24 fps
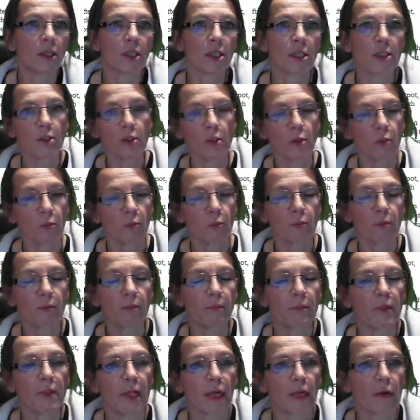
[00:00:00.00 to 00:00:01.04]
So just to
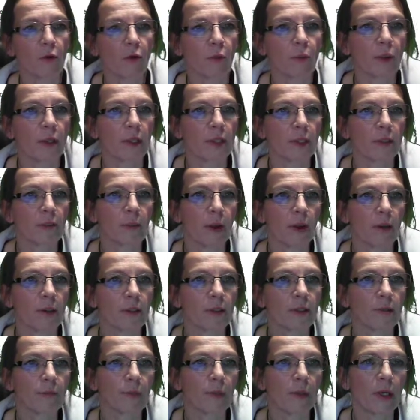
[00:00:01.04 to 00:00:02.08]
tell you a bit
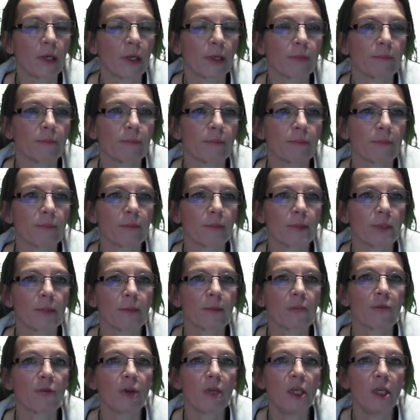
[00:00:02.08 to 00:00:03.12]
about
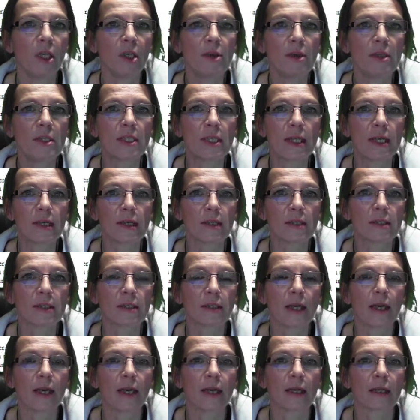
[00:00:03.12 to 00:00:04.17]
some of the new
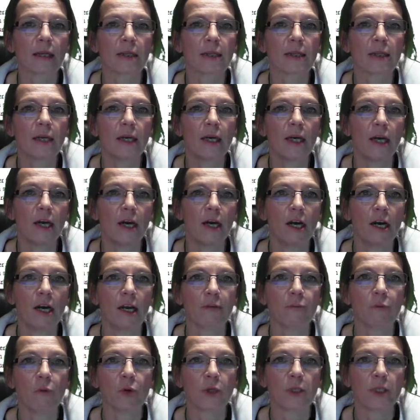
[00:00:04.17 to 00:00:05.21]
things and
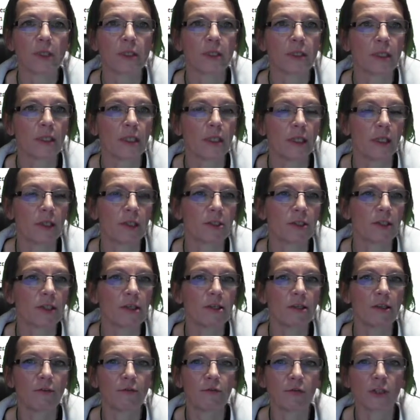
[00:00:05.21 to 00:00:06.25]
what is
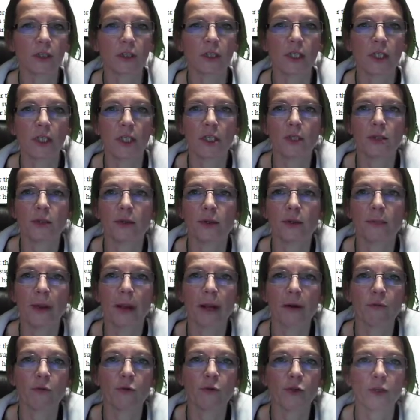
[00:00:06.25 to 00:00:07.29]
still different to the
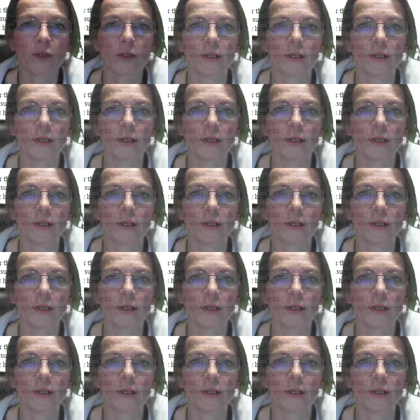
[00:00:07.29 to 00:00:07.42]
Mac